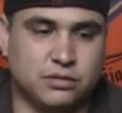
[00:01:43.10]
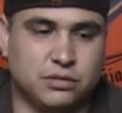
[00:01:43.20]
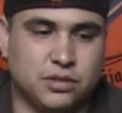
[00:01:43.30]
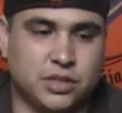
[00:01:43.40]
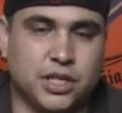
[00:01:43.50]

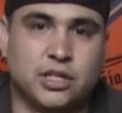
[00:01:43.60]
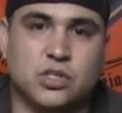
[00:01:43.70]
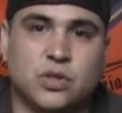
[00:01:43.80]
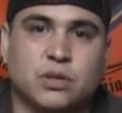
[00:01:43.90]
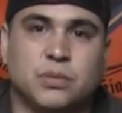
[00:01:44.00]
decided to
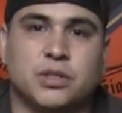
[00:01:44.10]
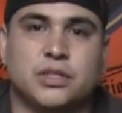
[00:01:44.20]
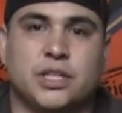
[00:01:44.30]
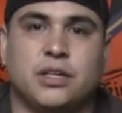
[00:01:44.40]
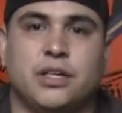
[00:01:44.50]
join the
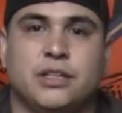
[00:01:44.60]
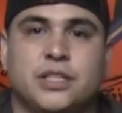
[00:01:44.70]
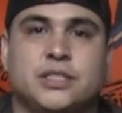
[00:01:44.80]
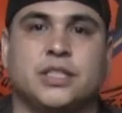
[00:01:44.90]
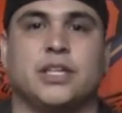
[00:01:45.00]
military,
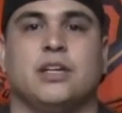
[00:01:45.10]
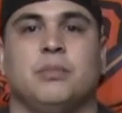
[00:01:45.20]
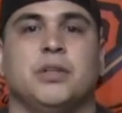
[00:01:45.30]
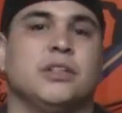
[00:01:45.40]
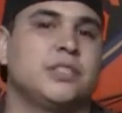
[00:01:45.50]
they said a
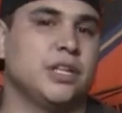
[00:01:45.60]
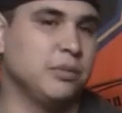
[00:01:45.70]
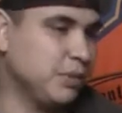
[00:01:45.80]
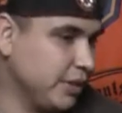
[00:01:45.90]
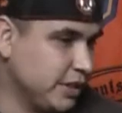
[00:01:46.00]
military
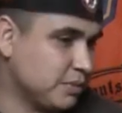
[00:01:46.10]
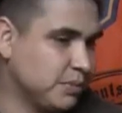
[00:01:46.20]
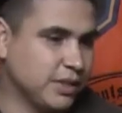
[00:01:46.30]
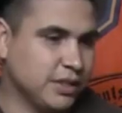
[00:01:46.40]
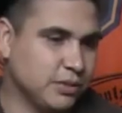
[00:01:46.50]

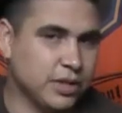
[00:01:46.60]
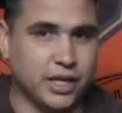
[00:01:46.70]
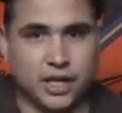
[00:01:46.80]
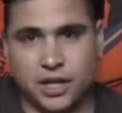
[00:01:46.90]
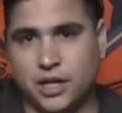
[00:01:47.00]
policeman
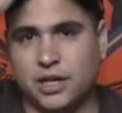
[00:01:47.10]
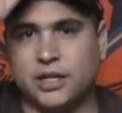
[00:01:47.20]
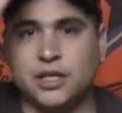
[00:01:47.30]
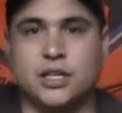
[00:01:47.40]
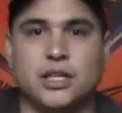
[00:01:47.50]

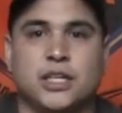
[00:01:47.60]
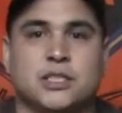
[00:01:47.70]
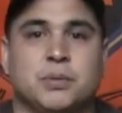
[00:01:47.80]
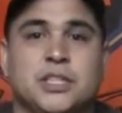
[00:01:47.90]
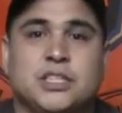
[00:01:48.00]

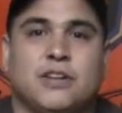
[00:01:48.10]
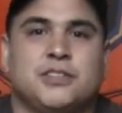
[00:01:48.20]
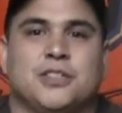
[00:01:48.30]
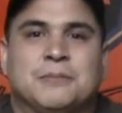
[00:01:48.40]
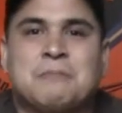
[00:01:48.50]
is a police
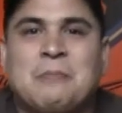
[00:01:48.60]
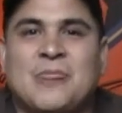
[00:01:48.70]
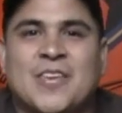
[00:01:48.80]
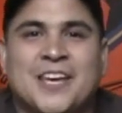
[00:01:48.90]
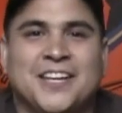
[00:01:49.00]
officer.
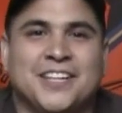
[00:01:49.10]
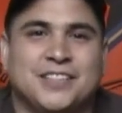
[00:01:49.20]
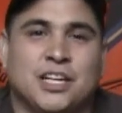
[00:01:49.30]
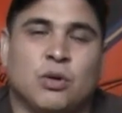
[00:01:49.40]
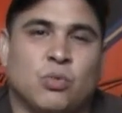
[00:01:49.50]

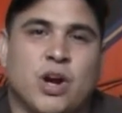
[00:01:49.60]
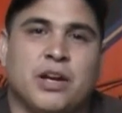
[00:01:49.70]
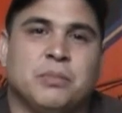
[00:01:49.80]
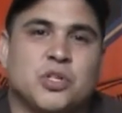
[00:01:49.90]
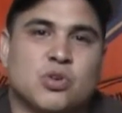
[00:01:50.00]
That I would
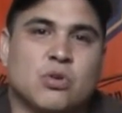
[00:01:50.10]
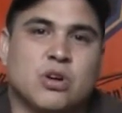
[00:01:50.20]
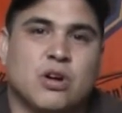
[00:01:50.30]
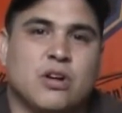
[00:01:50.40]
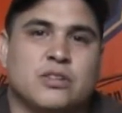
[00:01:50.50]
ride in patrol
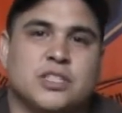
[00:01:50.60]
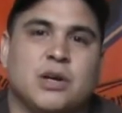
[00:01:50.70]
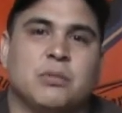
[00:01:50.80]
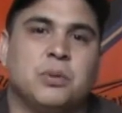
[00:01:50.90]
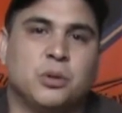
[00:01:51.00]
cars, that
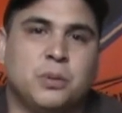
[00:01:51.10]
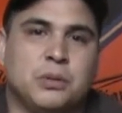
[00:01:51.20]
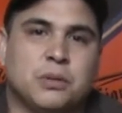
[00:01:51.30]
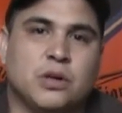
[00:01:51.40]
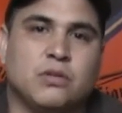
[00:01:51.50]
I would pull
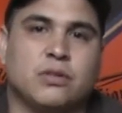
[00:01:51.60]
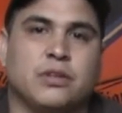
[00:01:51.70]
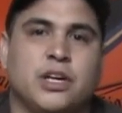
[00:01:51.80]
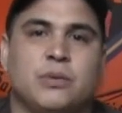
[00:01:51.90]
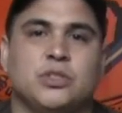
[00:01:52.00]
people over,
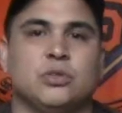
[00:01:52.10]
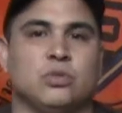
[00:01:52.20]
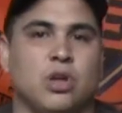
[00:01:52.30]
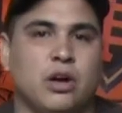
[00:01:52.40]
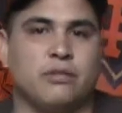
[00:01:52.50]
that I would do
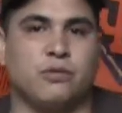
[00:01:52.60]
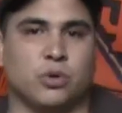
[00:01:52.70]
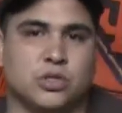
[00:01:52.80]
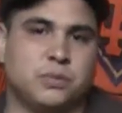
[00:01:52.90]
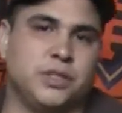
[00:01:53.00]
law
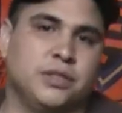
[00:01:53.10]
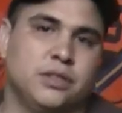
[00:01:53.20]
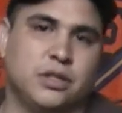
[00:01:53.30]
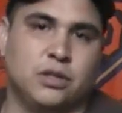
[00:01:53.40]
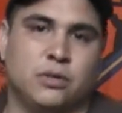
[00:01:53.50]
enforcement,
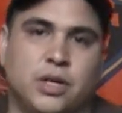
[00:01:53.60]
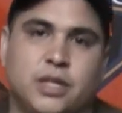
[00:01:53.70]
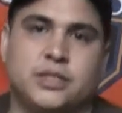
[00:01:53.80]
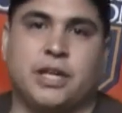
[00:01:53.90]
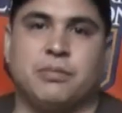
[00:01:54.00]

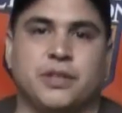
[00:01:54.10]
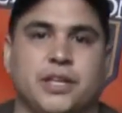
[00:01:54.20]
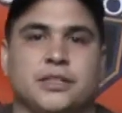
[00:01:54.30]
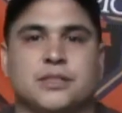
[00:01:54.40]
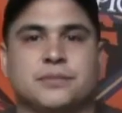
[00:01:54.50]
type
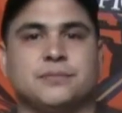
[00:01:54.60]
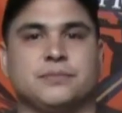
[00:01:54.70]
things.